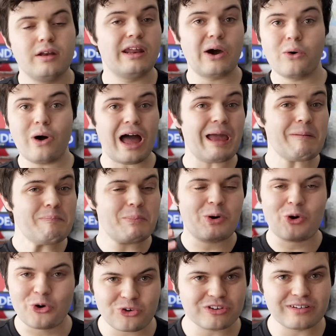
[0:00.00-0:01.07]
Now, I
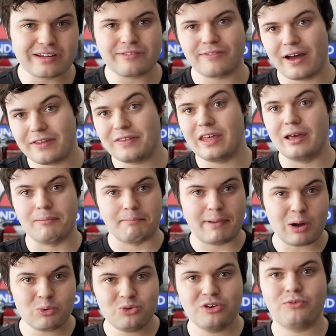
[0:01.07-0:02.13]
personally find the
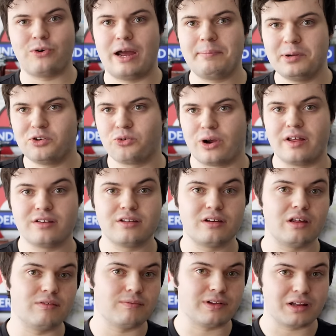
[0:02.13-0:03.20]
amount of rapid transit
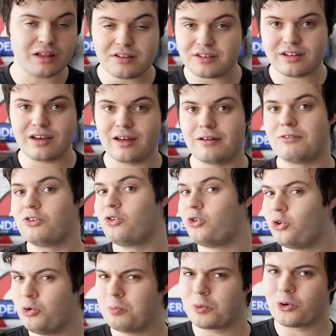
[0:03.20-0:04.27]
in Valencia
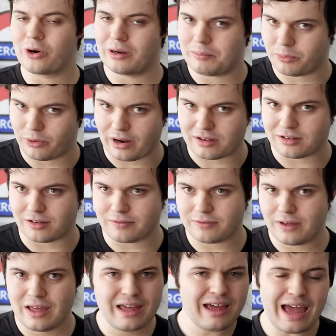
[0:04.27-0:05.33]
super
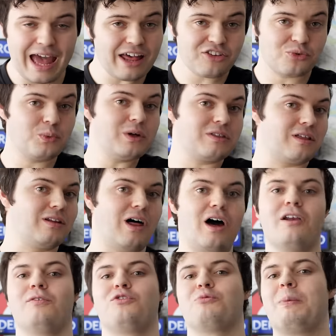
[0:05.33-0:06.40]
impressive, as with a
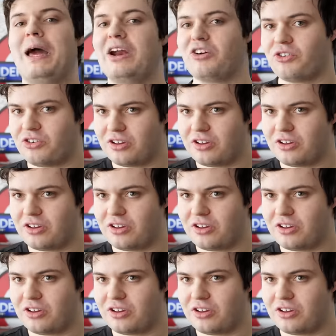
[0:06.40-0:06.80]
lot of Spanish